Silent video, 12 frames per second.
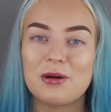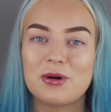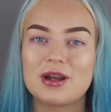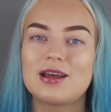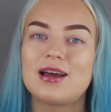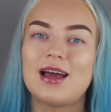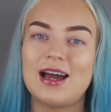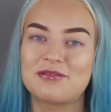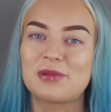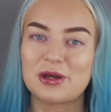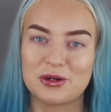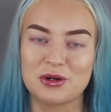I want to
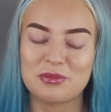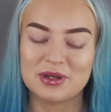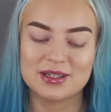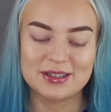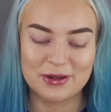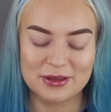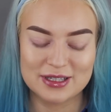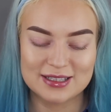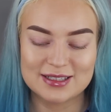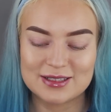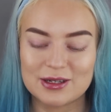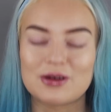have my own opinion on
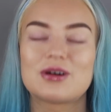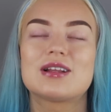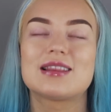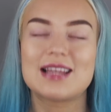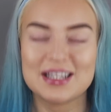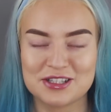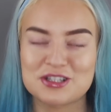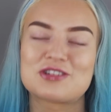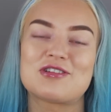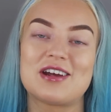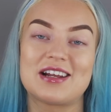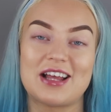this, so let's
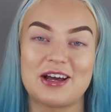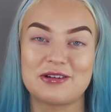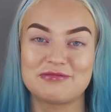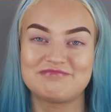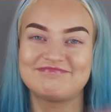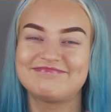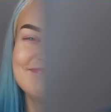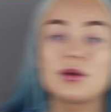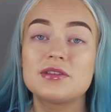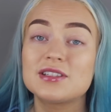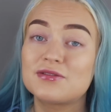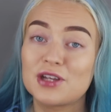just try it out. Oh,
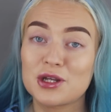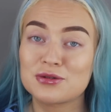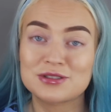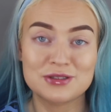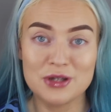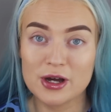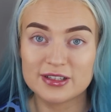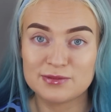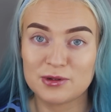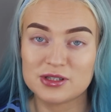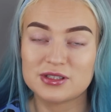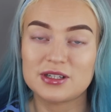and this video is not
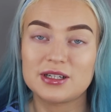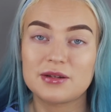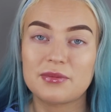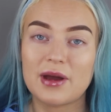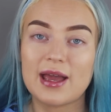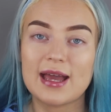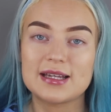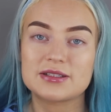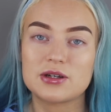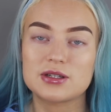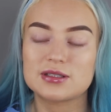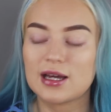sponsored by
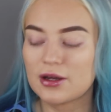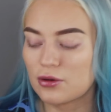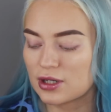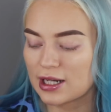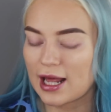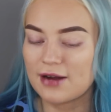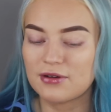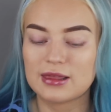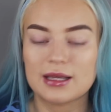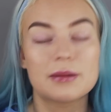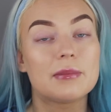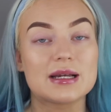ASOS. I ordered
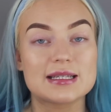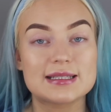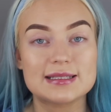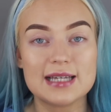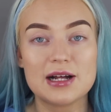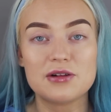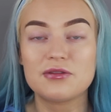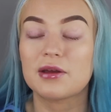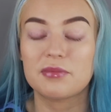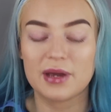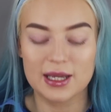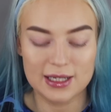everything myself,
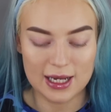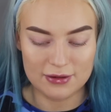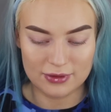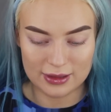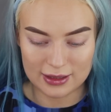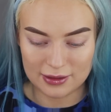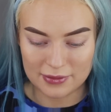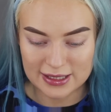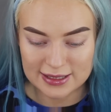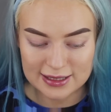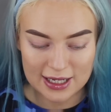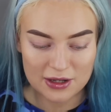I paid everything
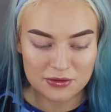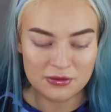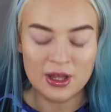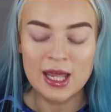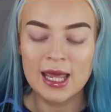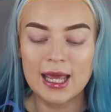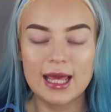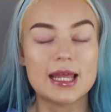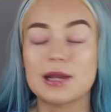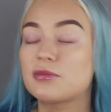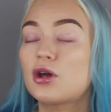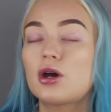myself,
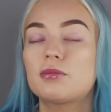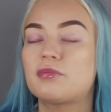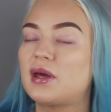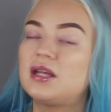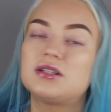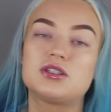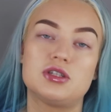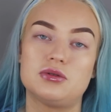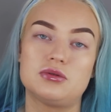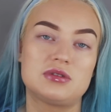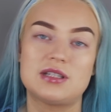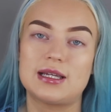and I'm not paid
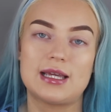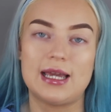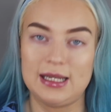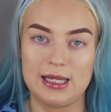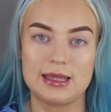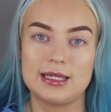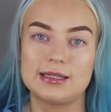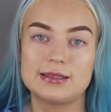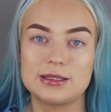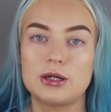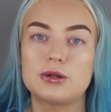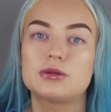to say anything,
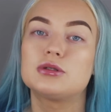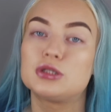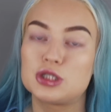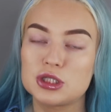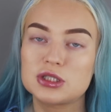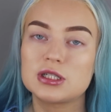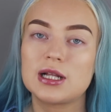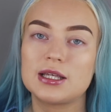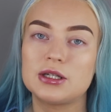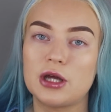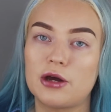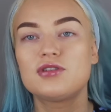so just to
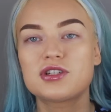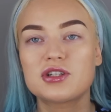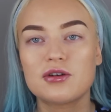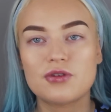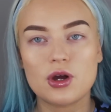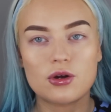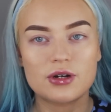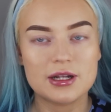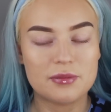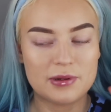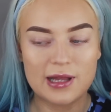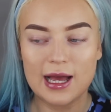let you know. First off, I
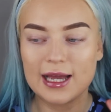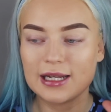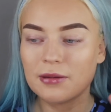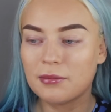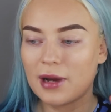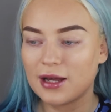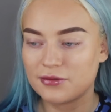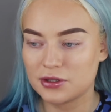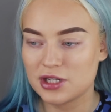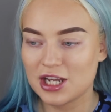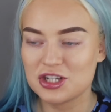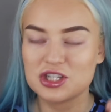already applied my
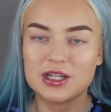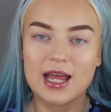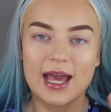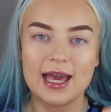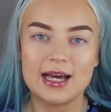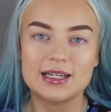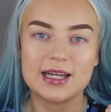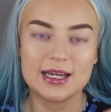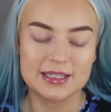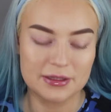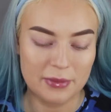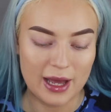foundation and
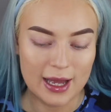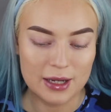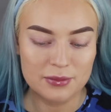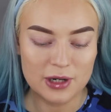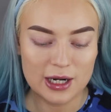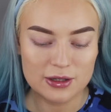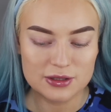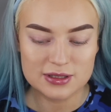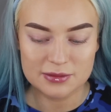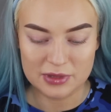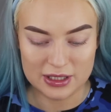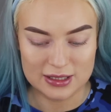I did my
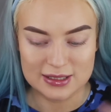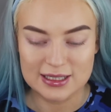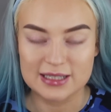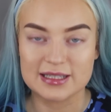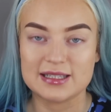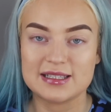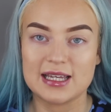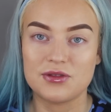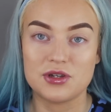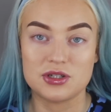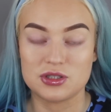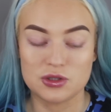eyebrows because, as I
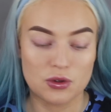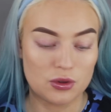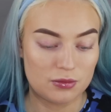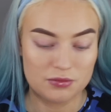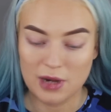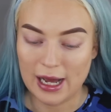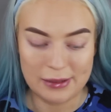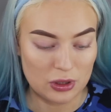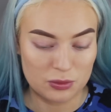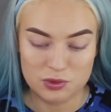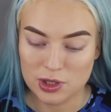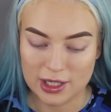said, there's no
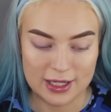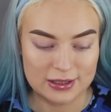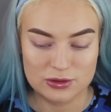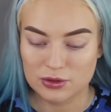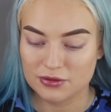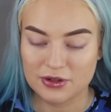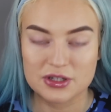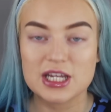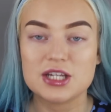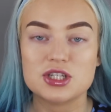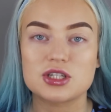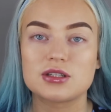eyebrow products or
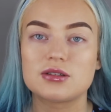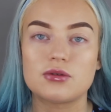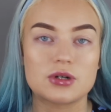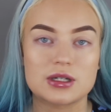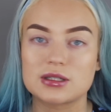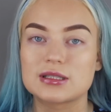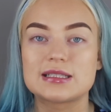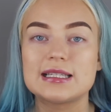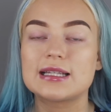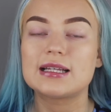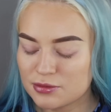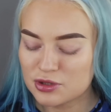foundation or
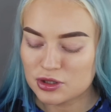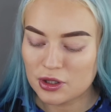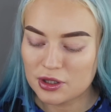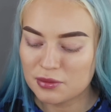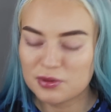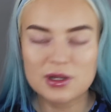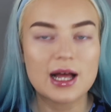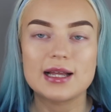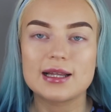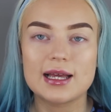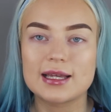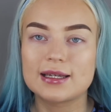concealer. I'm just gonna
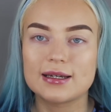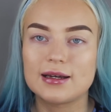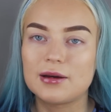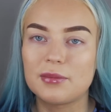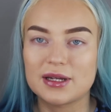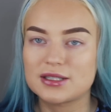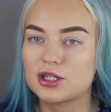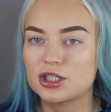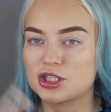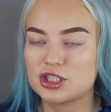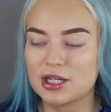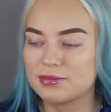apply like my
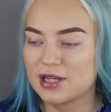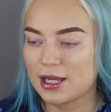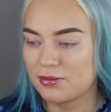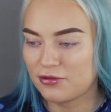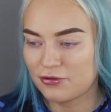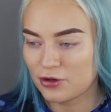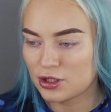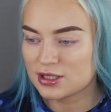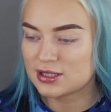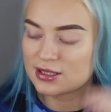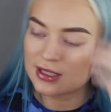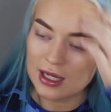Tarte Shape Tape
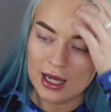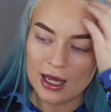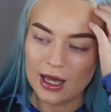first.